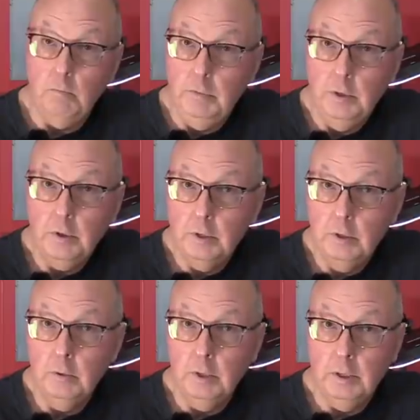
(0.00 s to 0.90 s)
You can
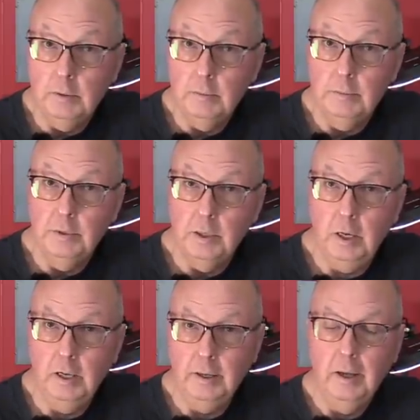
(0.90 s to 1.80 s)
do it, but
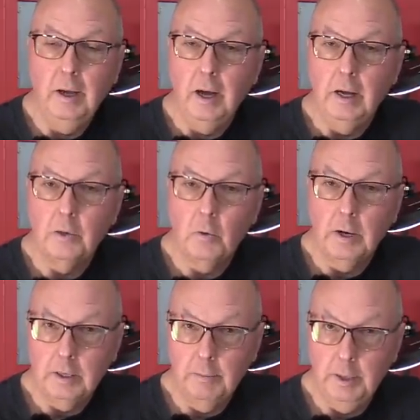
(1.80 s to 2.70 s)
I don't
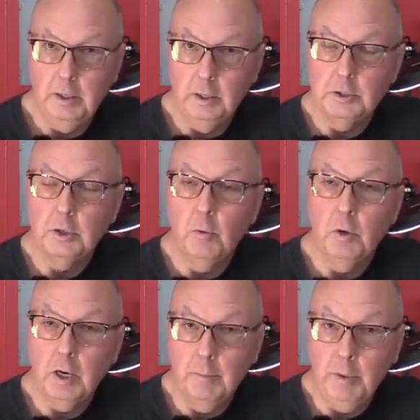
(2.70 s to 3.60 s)
recommend it. So
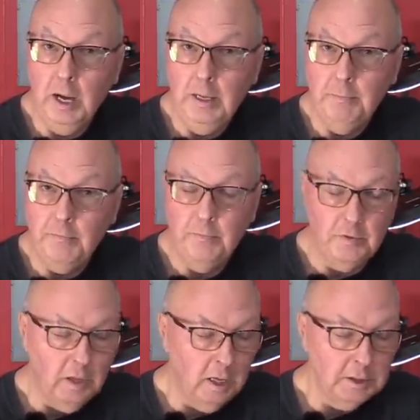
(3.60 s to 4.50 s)
what my
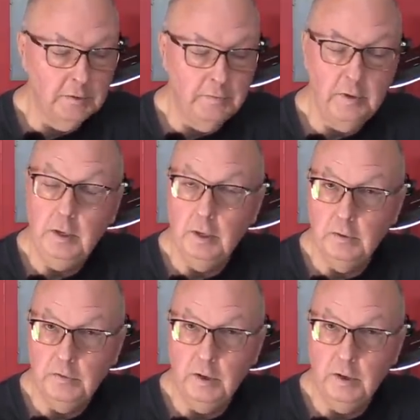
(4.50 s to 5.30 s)
philosophy is